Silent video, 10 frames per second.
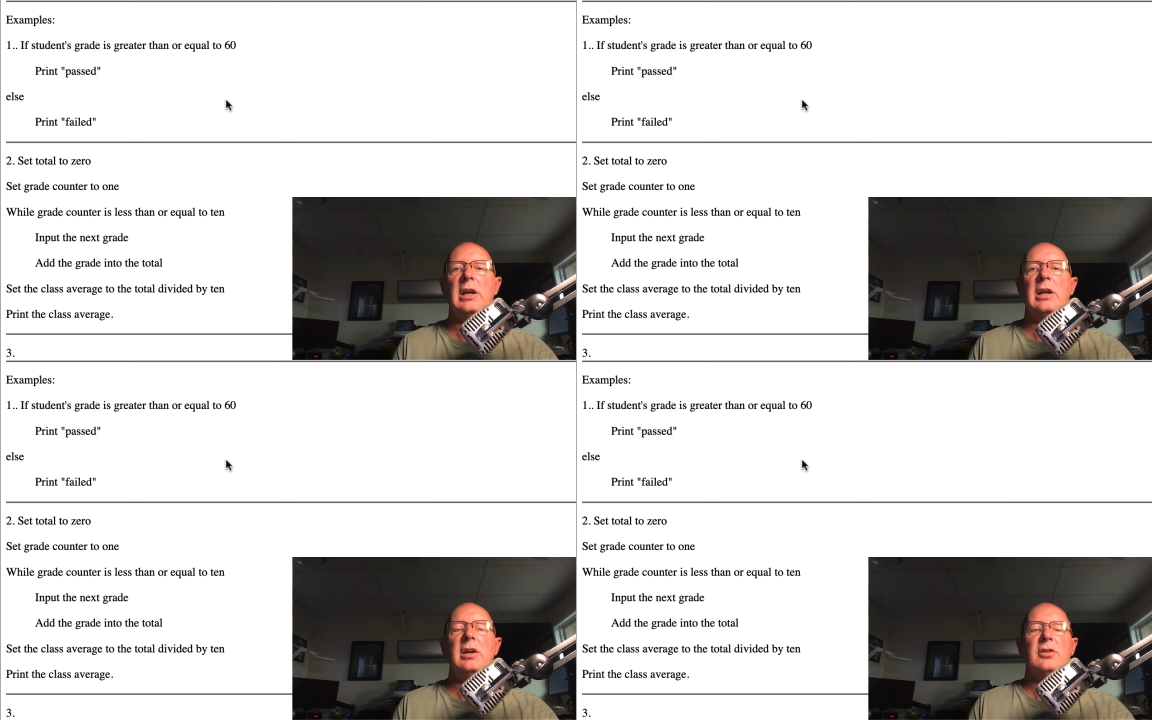
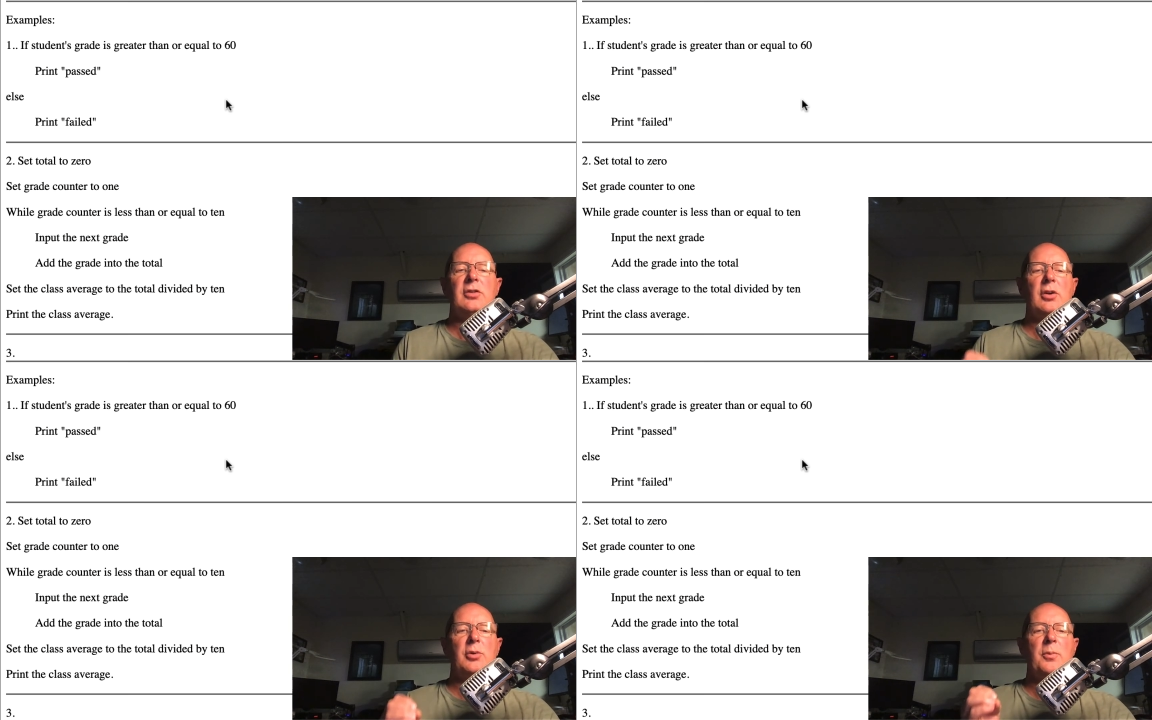
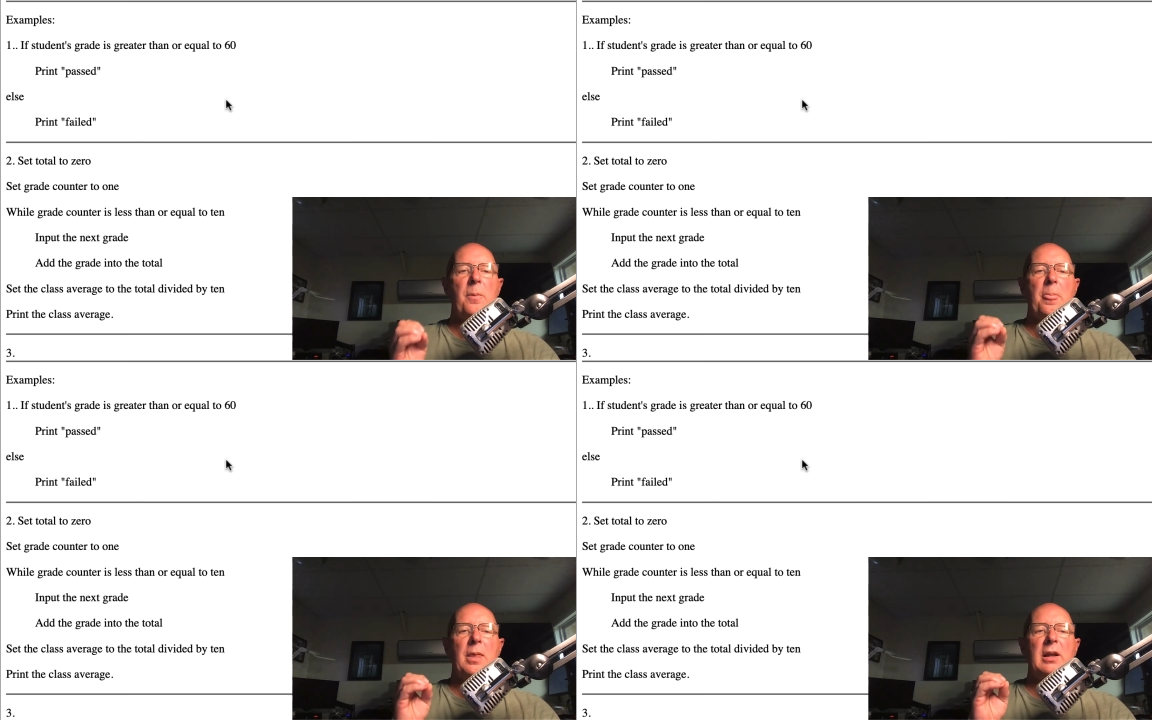So
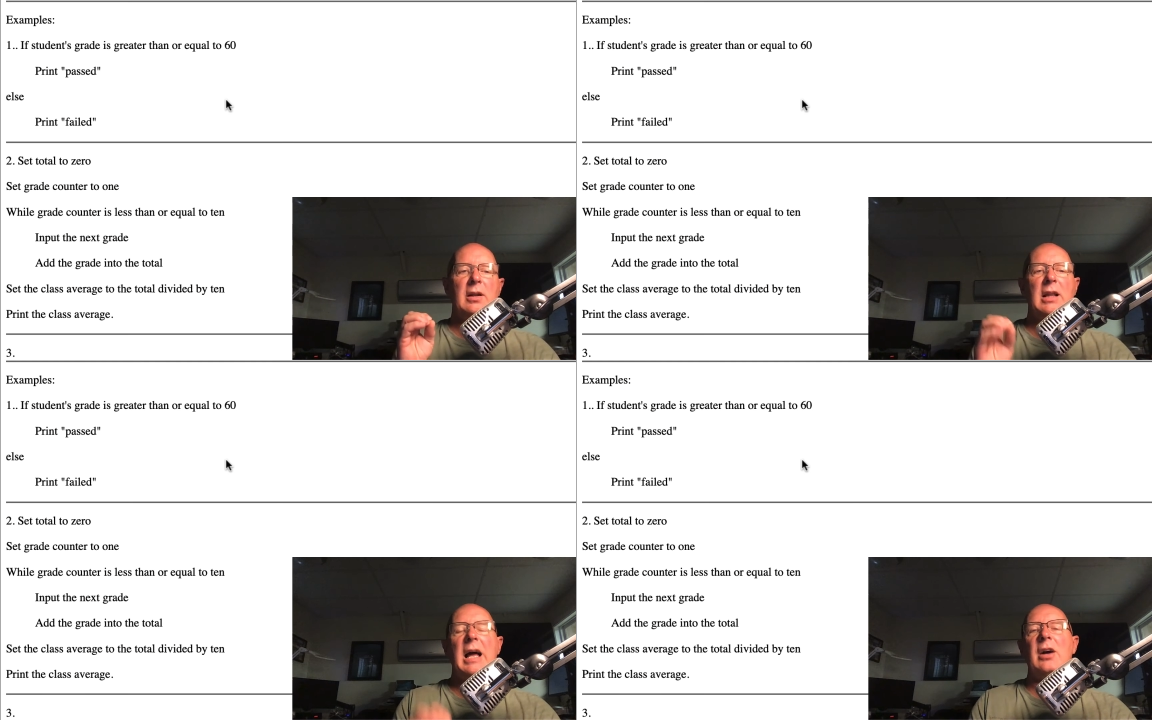it
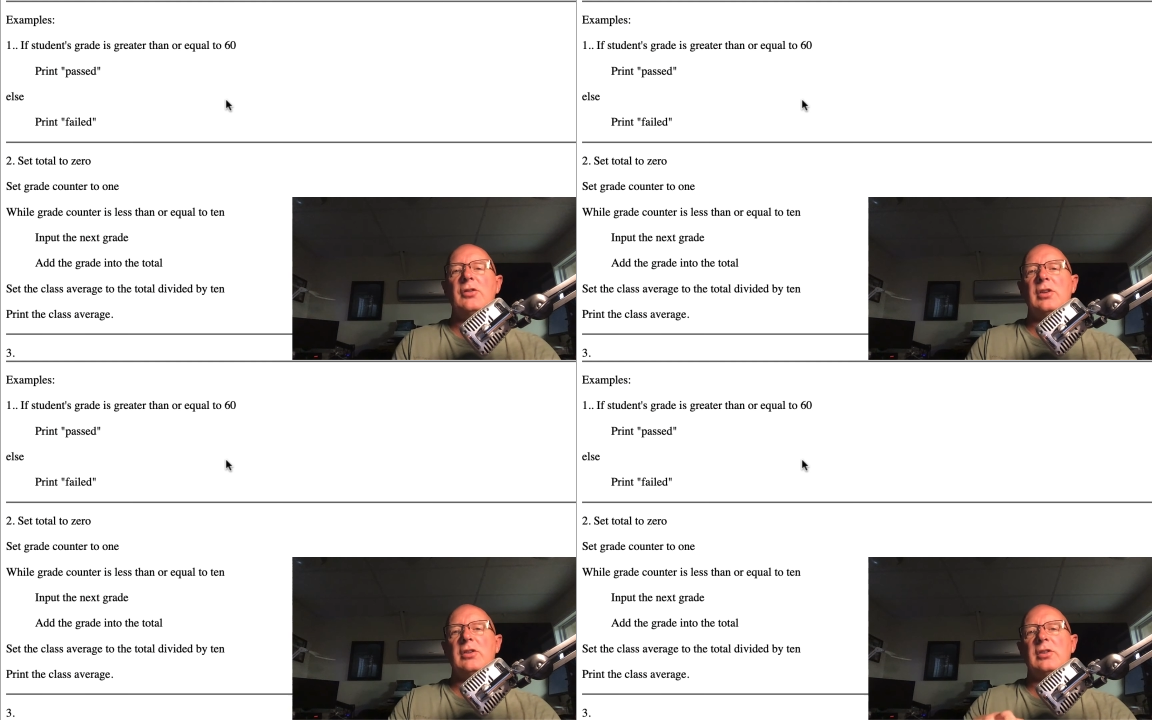
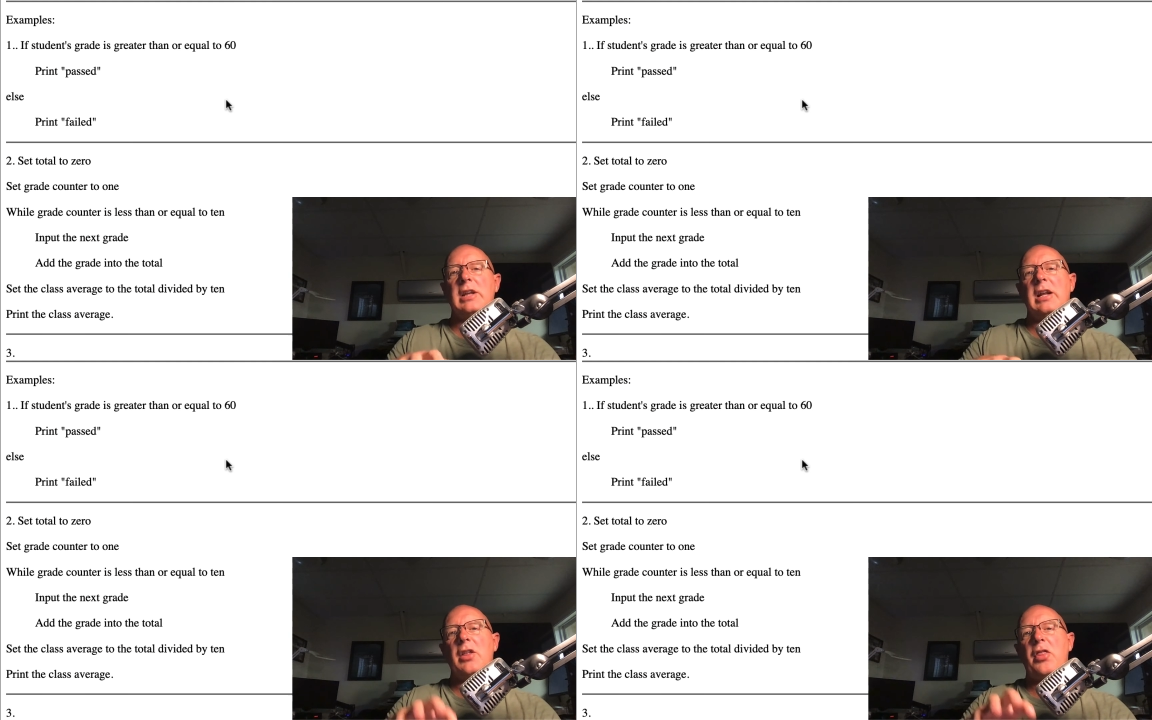allows us to
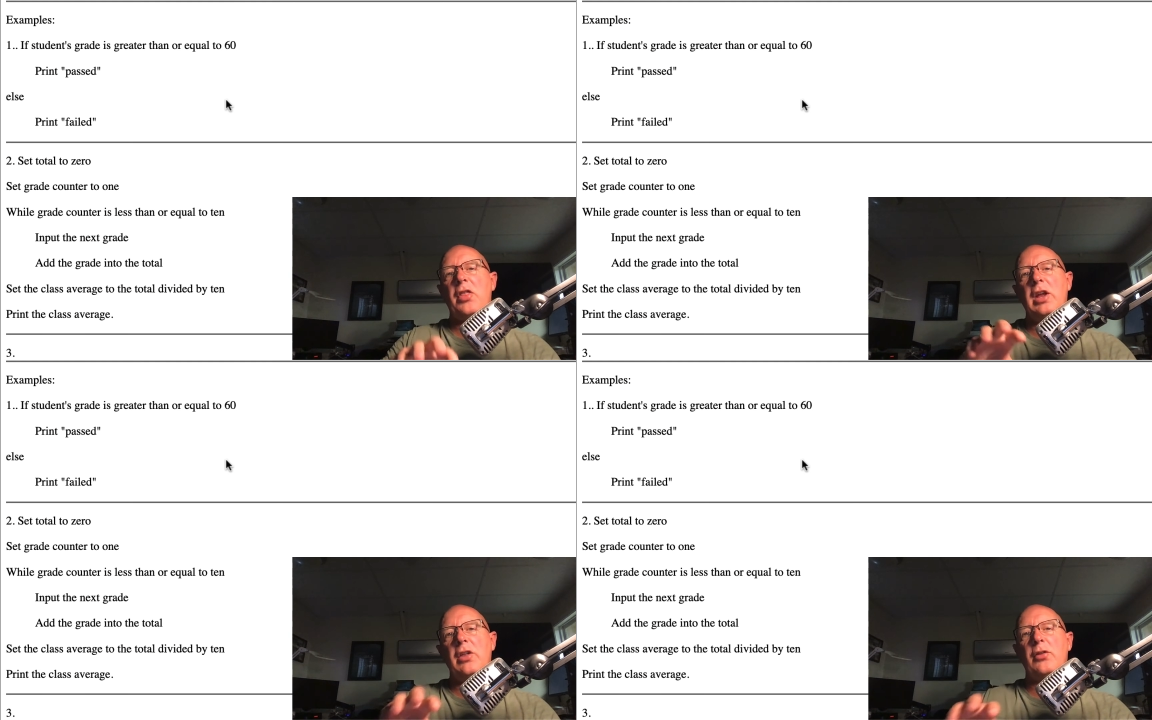kind of
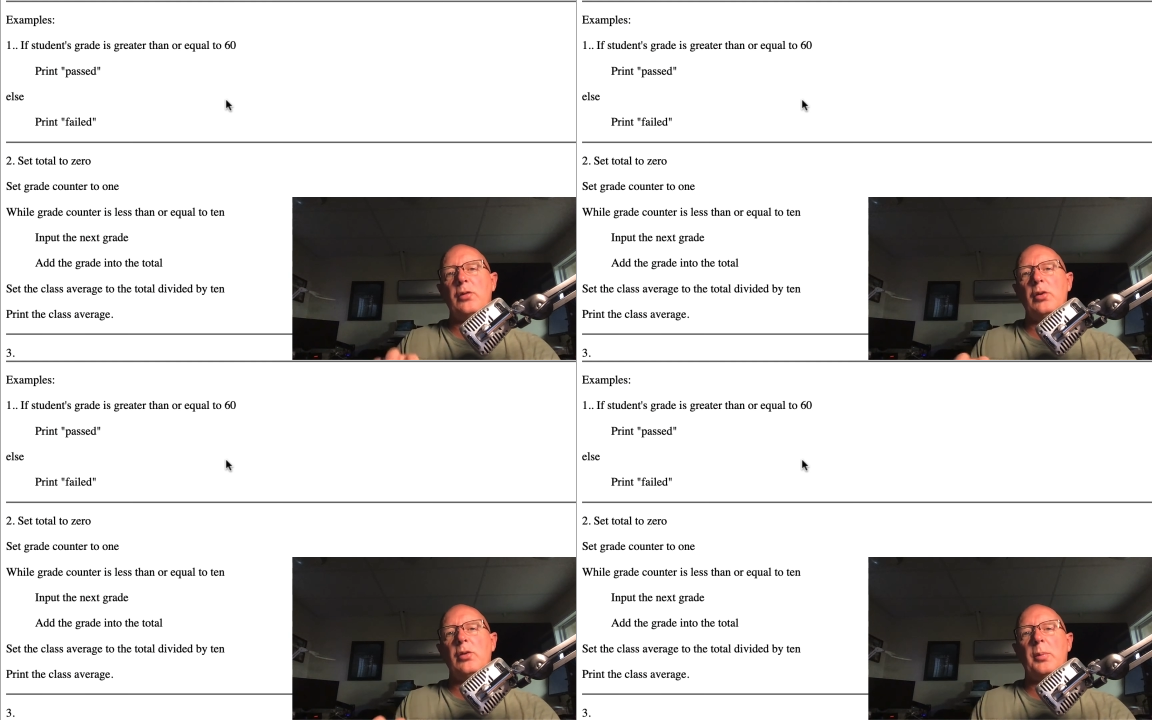think
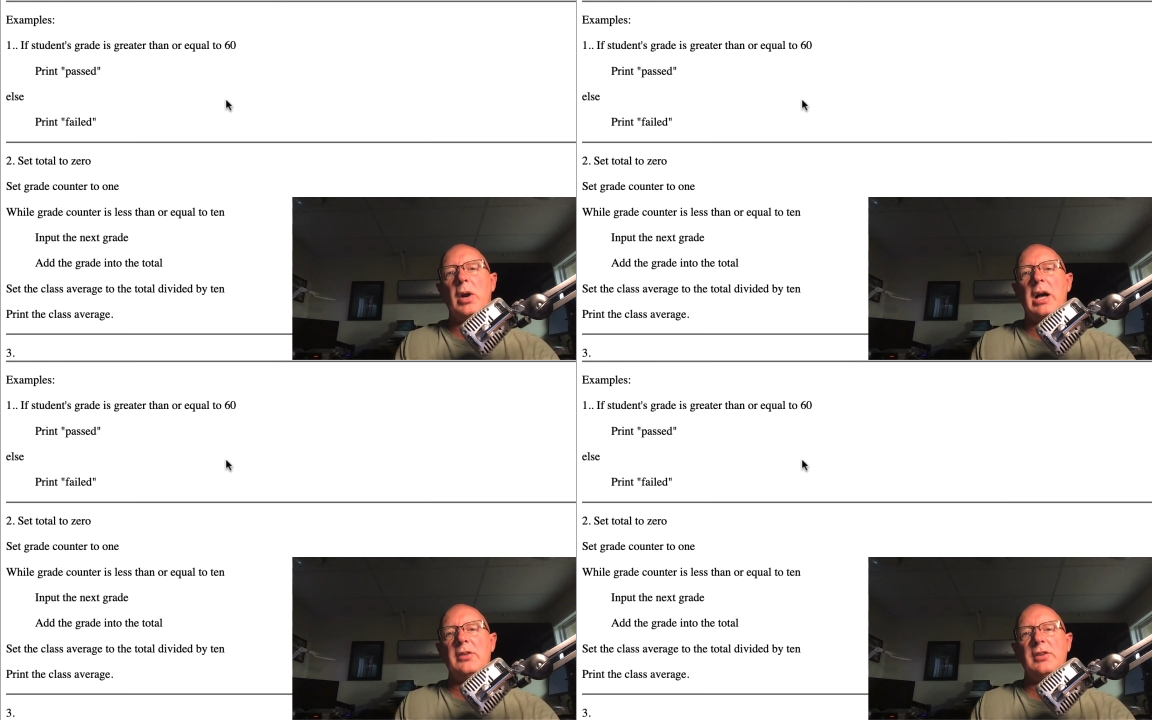through the
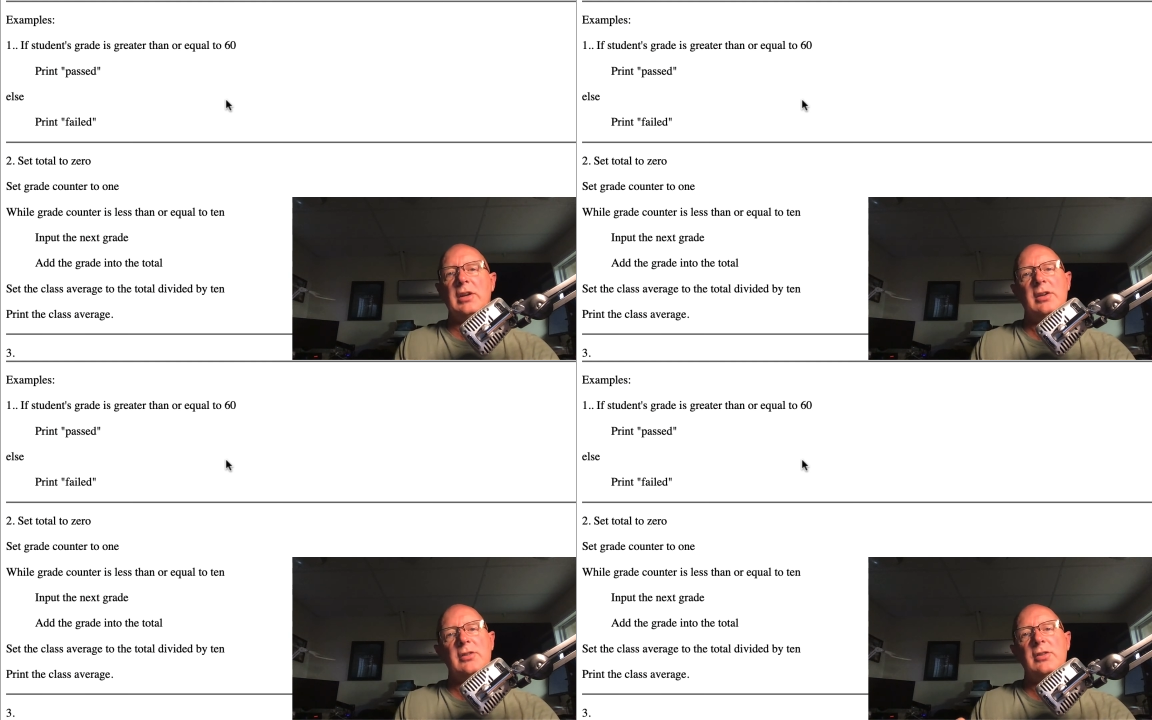
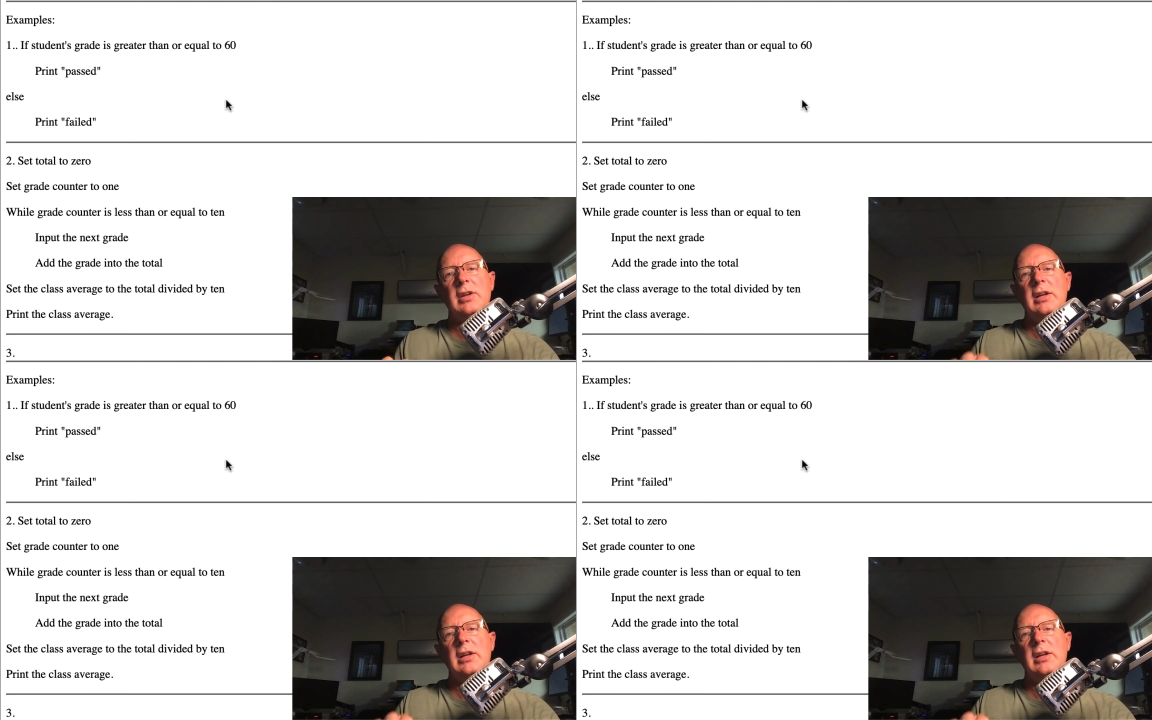process